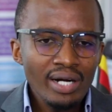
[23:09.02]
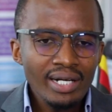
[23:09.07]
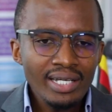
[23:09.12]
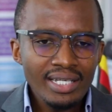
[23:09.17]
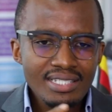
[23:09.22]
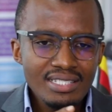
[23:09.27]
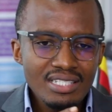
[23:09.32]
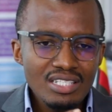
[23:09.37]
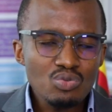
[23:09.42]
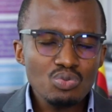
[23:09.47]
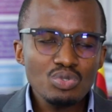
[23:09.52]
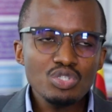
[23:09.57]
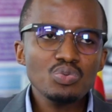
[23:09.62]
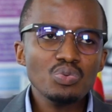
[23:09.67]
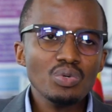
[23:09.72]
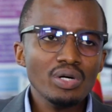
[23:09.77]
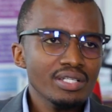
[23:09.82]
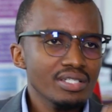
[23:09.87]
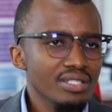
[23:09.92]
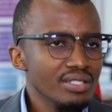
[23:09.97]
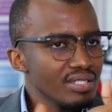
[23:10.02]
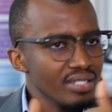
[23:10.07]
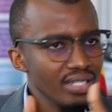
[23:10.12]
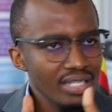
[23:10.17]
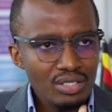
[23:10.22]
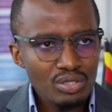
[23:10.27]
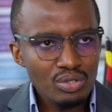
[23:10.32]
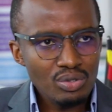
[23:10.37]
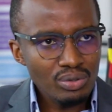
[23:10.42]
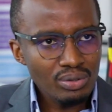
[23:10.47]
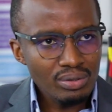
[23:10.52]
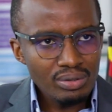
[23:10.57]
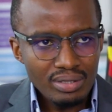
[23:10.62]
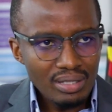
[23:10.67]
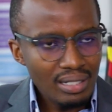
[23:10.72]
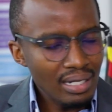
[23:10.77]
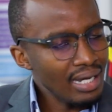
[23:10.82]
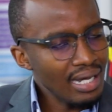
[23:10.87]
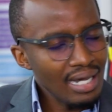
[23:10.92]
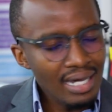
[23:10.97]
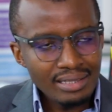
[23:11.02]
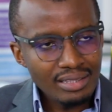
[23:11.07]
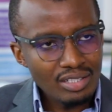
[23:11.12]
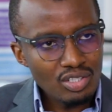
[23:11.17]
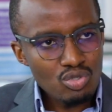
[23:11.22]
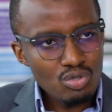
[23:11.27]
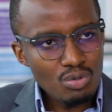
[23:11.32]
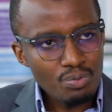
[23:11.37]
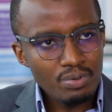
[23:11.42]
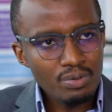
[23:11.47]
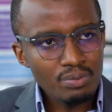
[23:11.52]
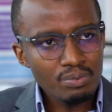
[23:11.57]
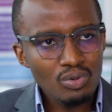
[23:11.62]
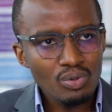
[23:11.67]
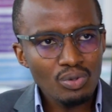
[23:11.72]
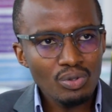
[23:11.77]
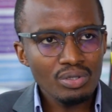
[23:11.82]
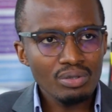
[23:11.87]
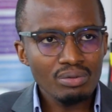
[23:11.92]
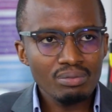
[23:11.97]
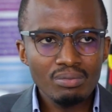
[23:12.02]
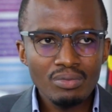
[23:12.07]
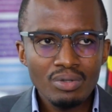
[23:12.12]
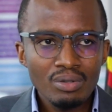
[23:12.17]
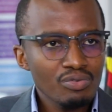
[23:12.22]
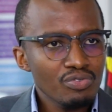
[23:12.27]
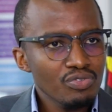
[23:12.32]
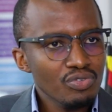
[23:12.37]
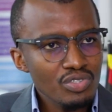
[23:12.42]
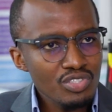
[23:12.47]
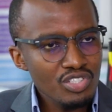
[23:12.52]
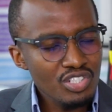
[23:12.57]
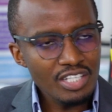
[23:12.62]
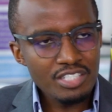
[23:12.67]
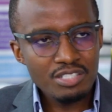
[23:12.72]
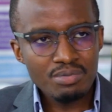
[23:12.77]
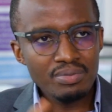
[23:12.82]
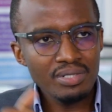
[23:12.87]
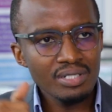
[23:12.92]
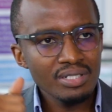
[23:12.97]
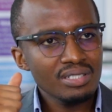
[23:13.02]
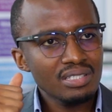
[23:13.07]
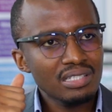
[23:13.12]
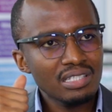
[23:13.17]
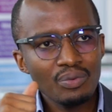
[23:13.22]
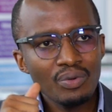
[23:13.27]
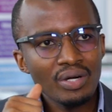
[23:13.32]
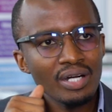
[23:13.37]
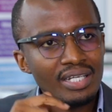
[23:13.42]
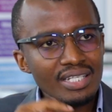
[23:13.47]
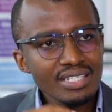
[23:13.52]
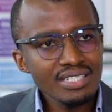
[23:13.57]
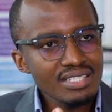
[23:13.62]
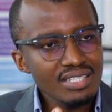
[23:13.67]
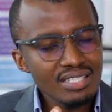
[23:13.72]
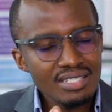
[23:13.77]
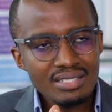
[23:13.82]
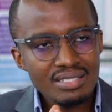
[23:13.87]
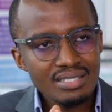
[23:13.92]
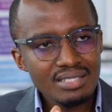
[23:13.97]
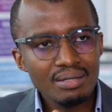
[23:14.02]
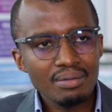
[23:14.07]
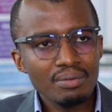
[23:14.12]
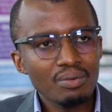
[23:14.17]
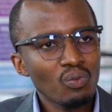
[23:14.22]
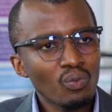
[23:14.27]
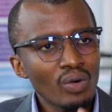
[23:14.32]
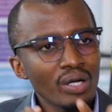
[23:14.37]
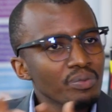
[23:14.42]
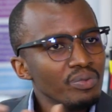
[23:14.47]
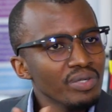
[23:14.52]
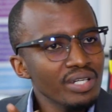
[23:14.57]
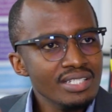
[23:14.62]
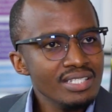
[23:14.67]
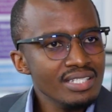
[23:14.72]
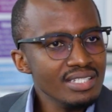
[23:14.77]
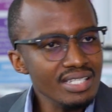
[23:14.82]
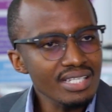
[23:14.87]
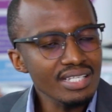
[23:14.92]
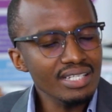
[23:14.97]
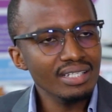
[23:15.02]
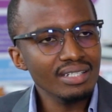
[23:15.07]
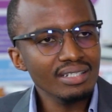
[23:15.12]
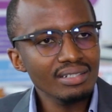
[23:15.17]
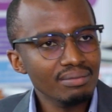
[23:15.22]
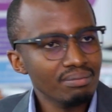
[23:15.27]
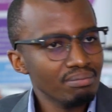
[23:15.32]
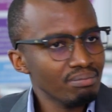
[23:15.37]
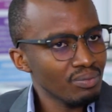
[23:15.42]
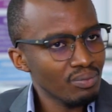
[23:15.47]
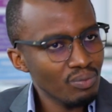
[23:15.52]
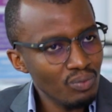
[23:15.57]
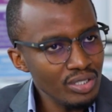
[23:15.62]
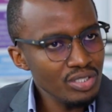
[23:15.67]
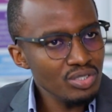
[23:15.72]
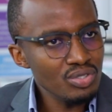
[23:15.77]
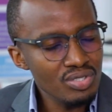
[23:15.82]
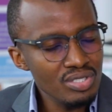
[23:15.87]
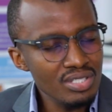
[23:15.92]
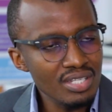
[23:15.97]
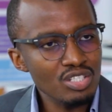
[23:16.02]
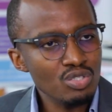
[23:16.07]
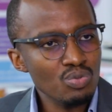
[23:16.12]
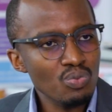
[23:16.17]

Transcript: were cases which were scheduled at the Supreme Court for judgment. There were cases. What we're seeing, what you say